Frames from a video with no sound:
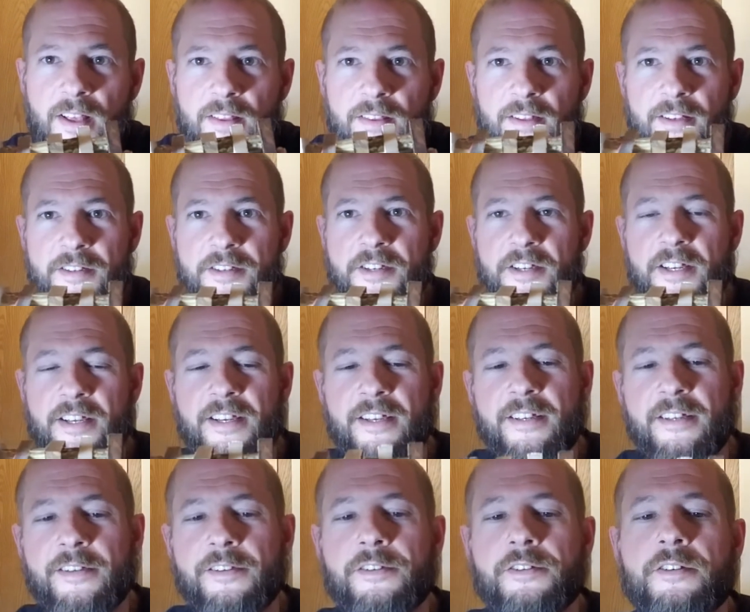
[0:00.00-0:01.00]
This
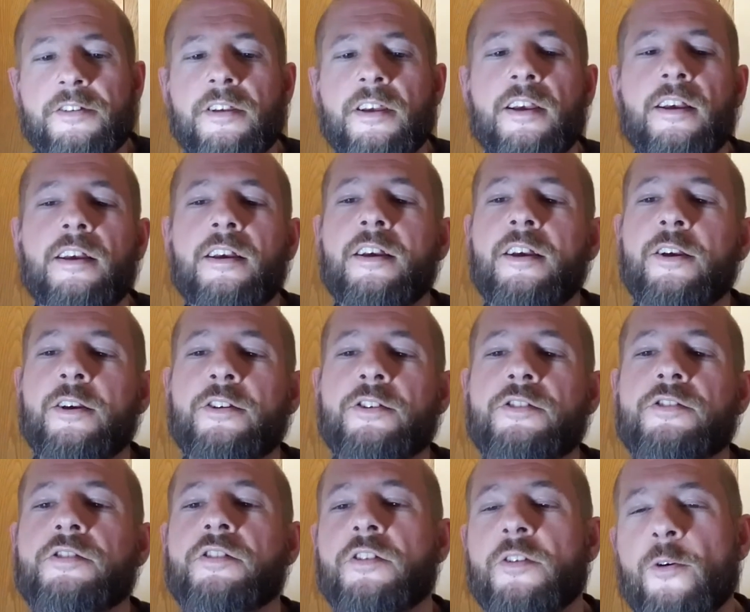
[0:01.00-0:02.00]
is
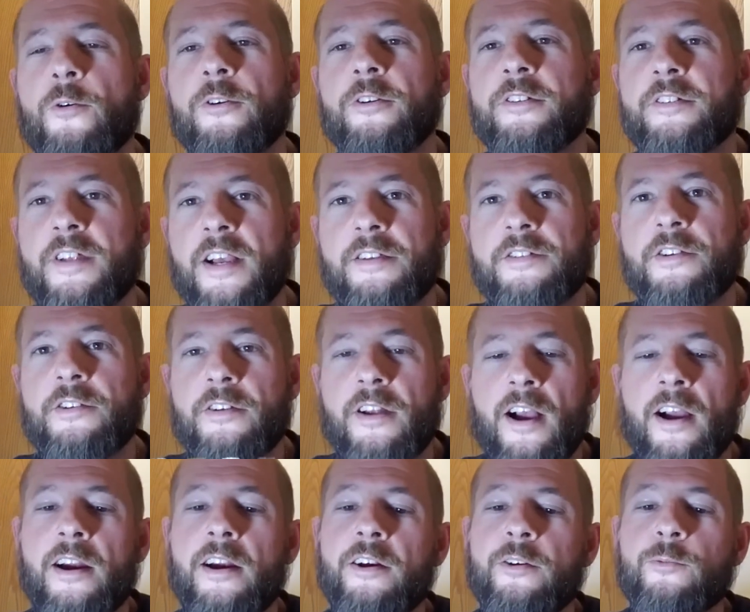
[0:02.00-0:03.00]
Sonoran Desert
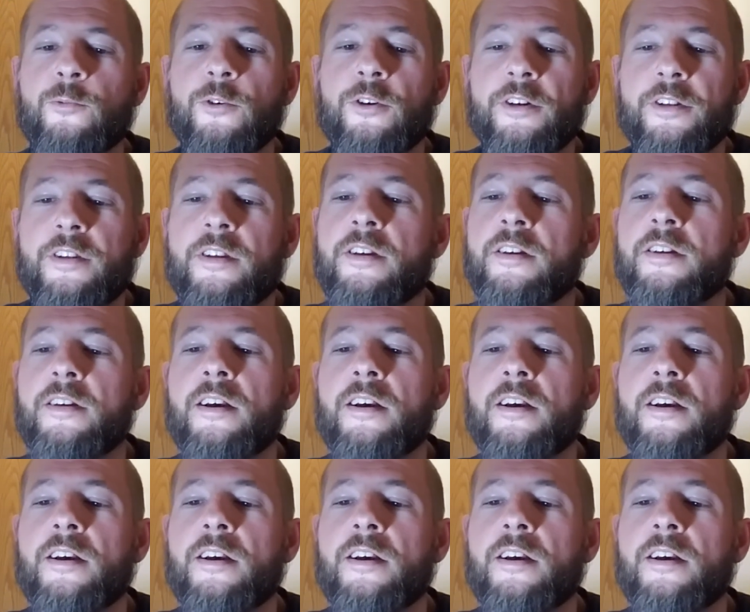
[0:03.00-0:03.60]
Ironwood,